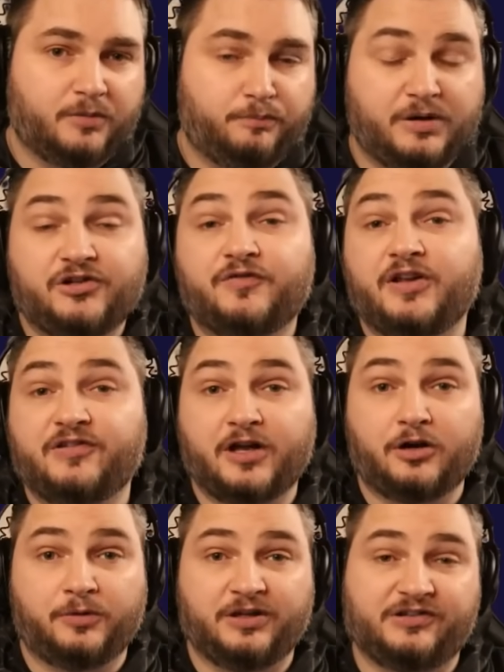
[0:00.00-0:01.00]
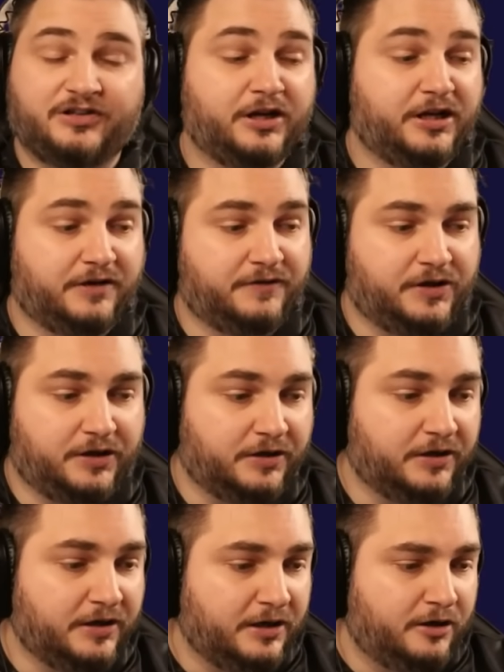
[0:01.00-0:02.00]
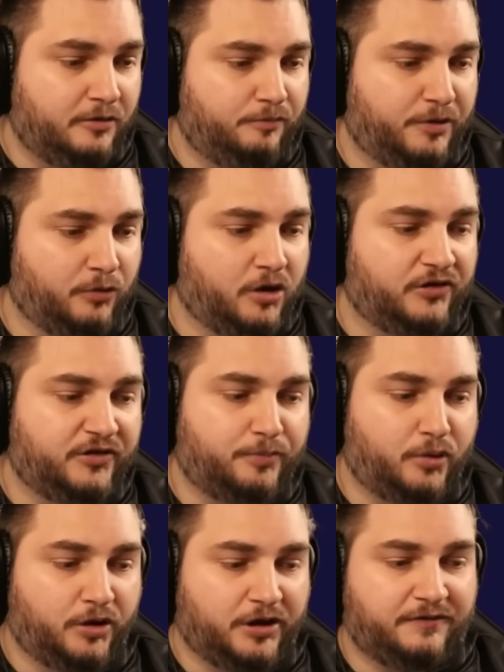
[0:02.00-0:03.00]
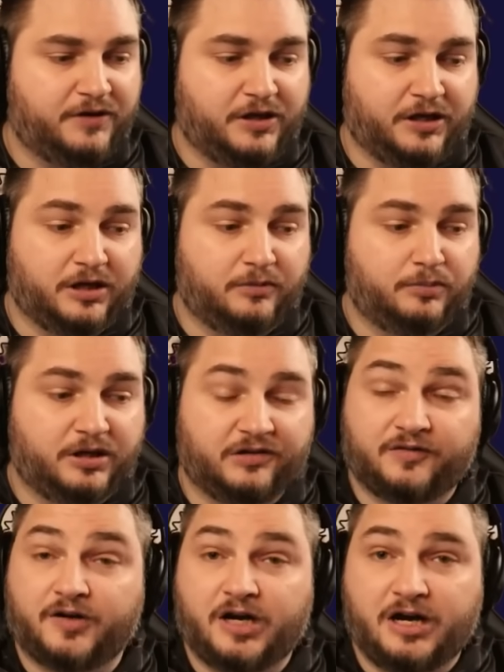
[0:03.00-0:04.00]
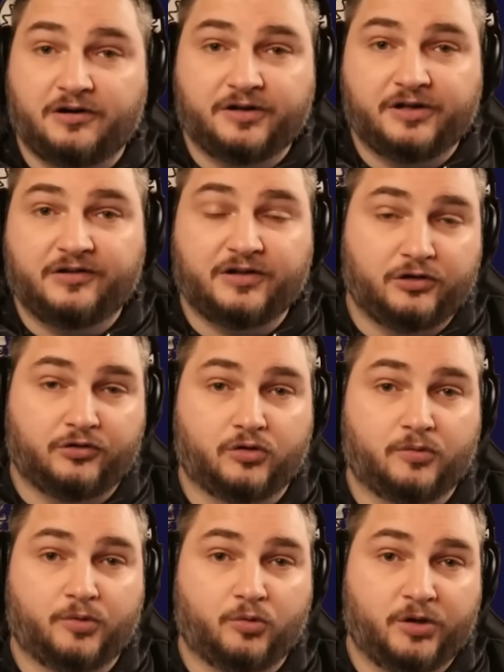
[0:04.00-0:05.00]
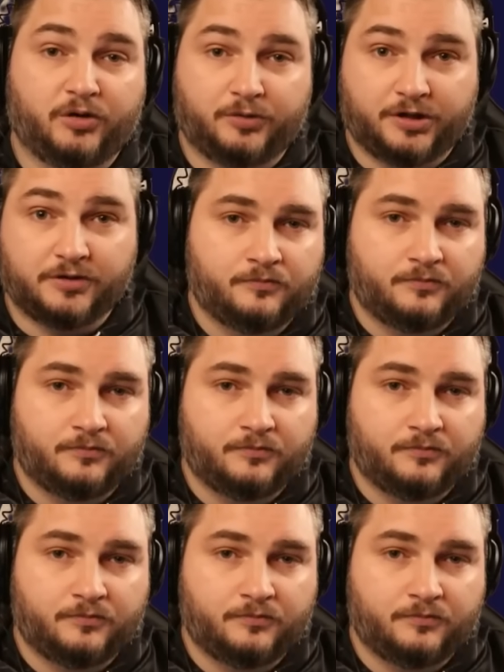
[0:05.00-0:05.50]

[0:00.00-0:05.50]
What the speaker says: Petrify is not only stunning everything, but we're also pulling everything in because of our Airidah's Inexorable Will Ring.